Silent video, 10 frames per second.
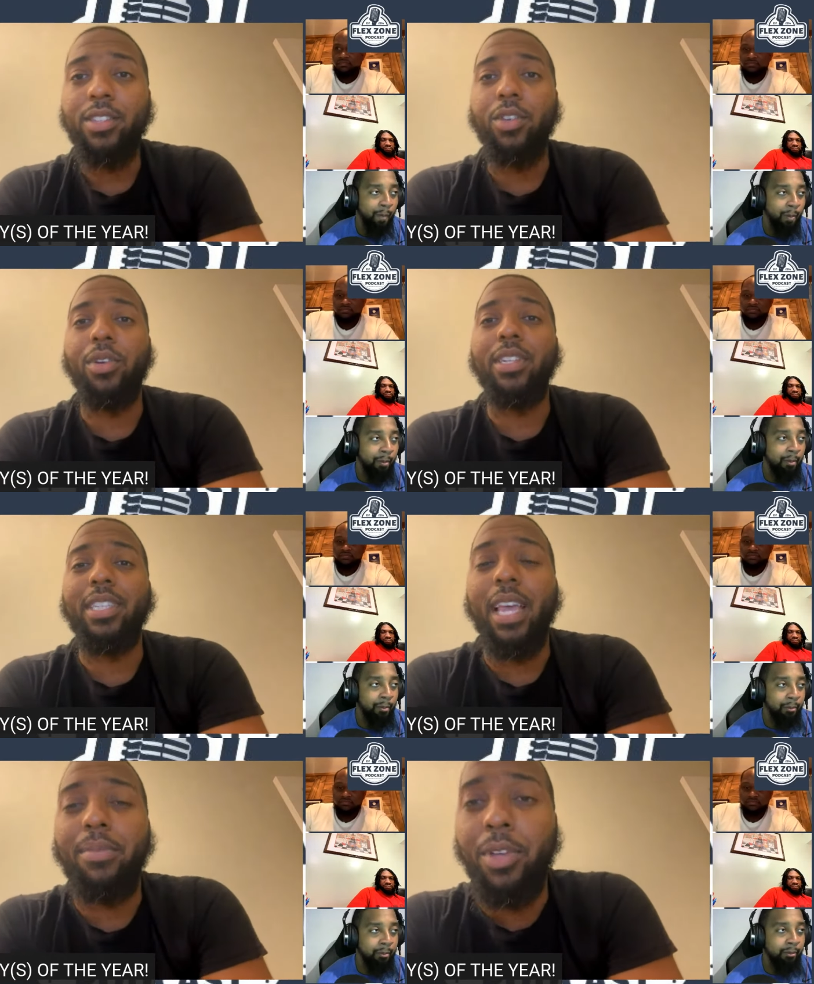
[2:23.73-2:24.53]
Speaker 1: doing the
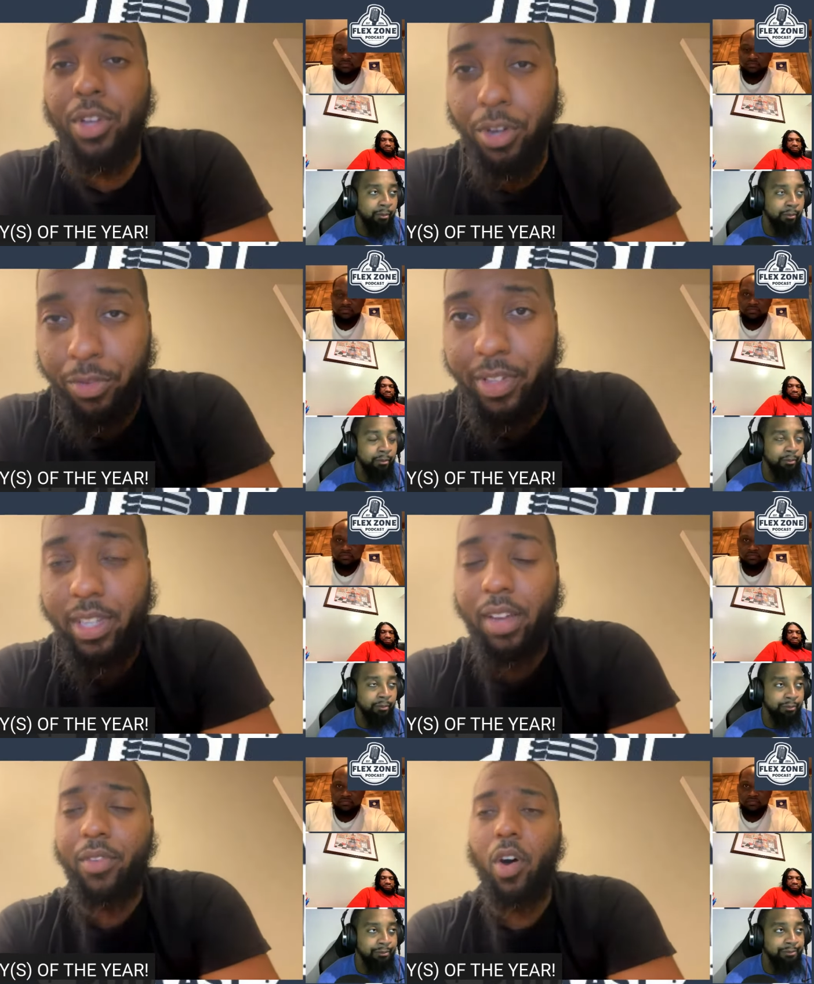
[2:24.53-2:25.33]
same goofy
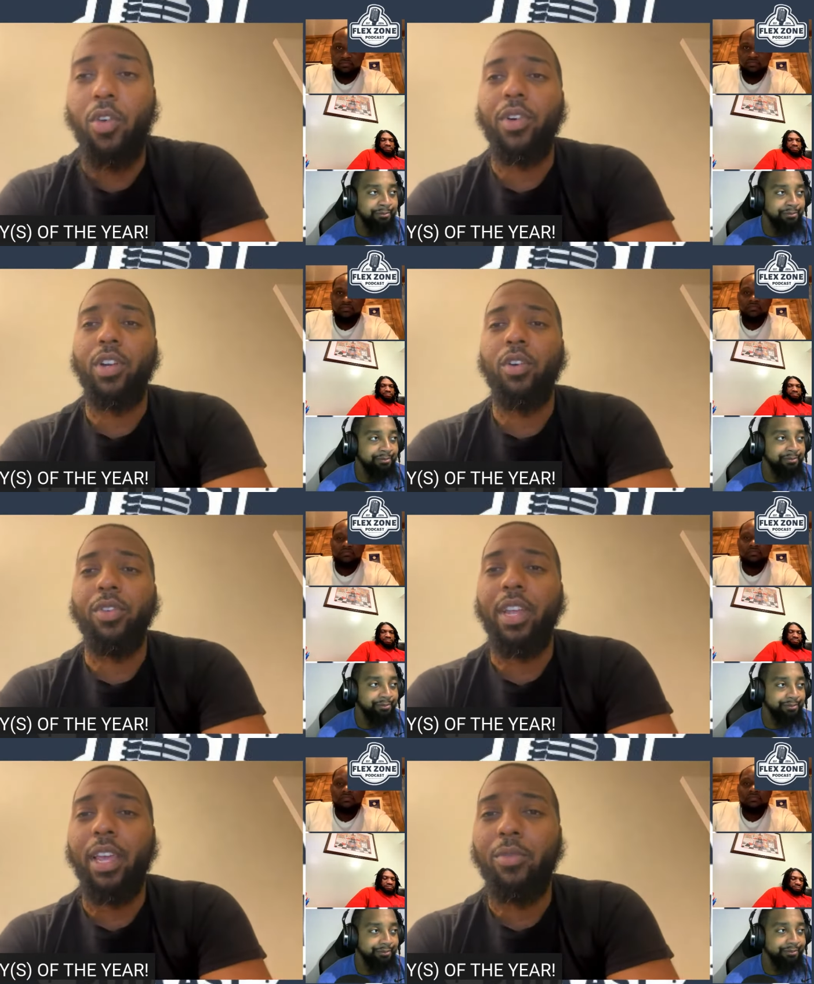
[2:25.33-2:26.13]
stuff over and
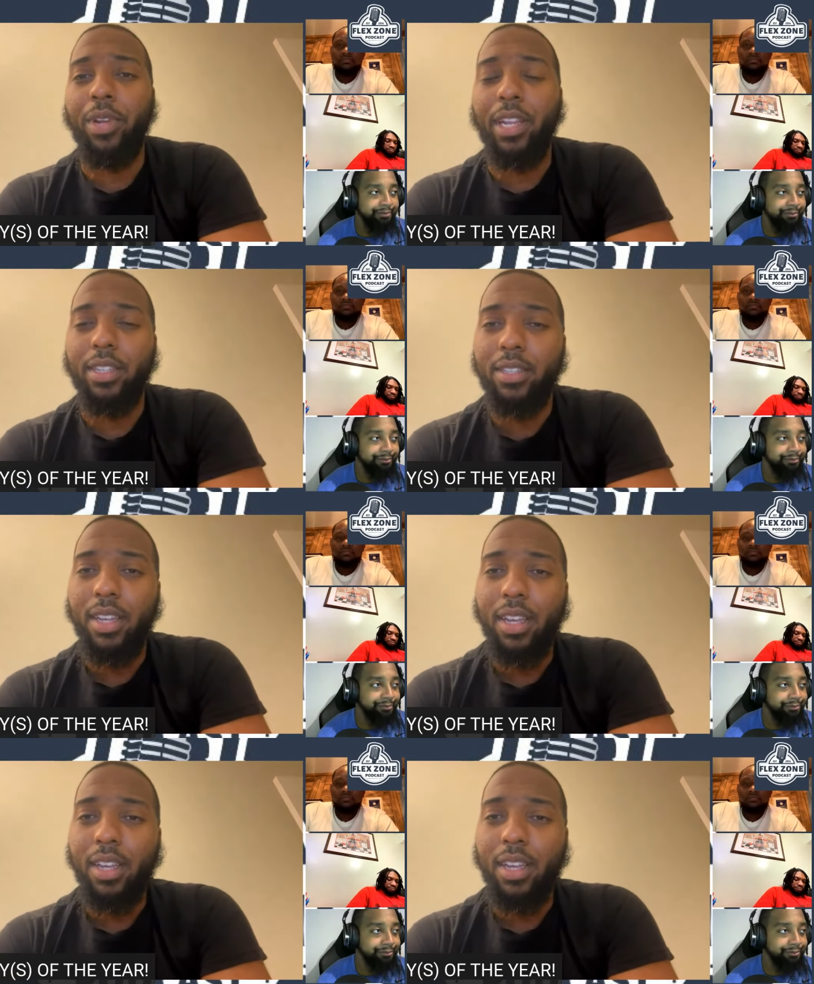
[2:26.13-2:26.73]
over again with his